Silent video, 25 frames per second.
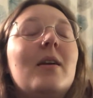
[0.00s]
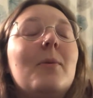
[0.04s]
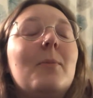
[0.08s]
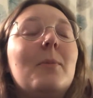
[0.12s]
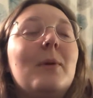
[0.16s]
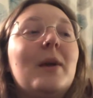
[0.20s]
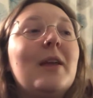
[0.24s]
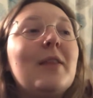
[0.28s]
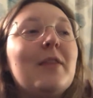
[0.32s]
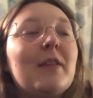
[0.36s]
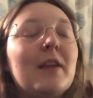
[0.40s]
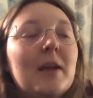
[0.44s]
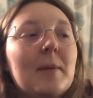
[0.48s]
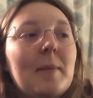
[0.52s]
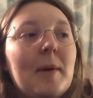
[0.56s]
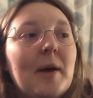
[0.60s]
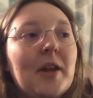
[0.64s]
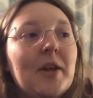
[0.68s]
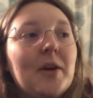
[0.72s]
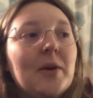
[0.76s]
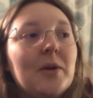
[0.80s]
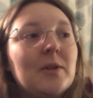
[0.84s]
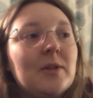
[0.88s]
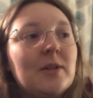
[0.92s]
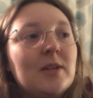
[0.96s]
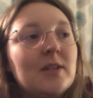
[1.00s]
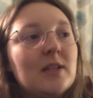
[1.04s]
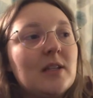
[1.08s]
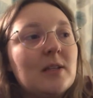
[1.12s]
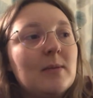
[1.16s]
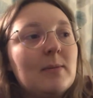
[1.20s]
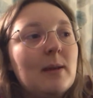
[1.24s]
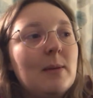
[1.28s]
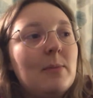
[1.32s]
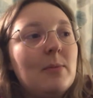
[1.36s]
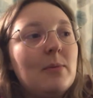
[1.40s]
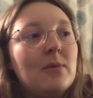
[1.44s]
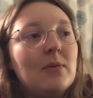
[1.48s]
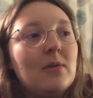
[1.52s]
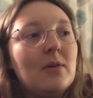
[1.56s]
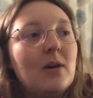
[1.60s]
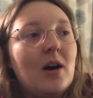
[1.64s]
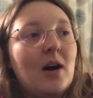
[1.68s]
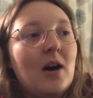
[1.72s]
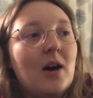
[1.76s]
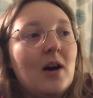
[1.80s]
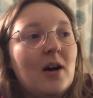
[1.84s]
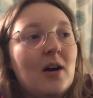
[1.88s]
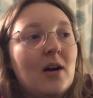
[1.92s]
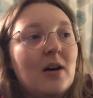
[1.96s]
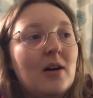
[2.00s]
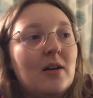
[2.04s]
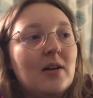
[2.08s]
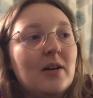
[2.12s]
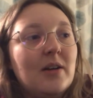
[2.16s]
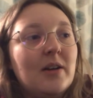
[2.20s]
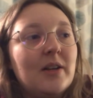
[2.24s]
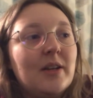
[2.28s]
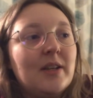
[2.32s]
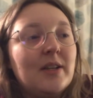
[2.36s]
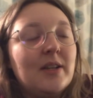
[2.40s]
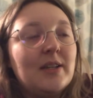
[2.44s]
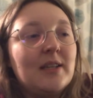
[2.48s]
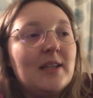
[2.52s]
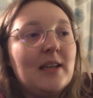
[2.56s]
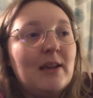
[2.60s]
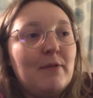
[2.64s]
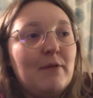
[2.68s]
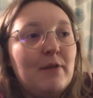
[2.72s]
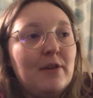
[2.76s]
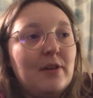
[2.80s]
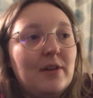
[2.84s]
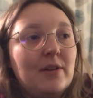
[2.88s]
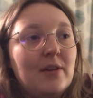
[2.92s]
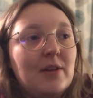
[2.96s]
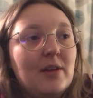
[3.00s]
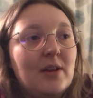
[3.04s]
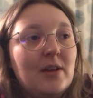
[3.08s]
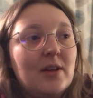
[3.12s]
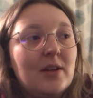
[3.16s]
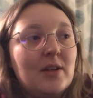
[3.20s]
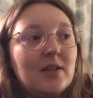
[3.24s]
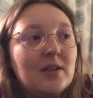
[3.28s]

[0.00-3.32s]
when you think about it, autistic people are given...